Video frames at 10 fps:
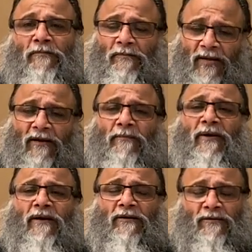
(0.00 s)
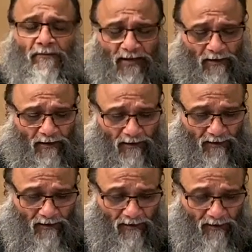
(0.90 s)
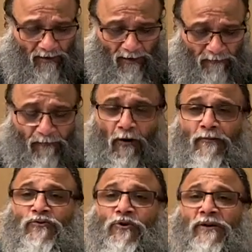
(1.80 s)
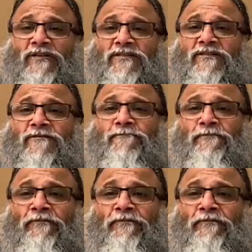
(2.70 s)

Make a better, make a informed choice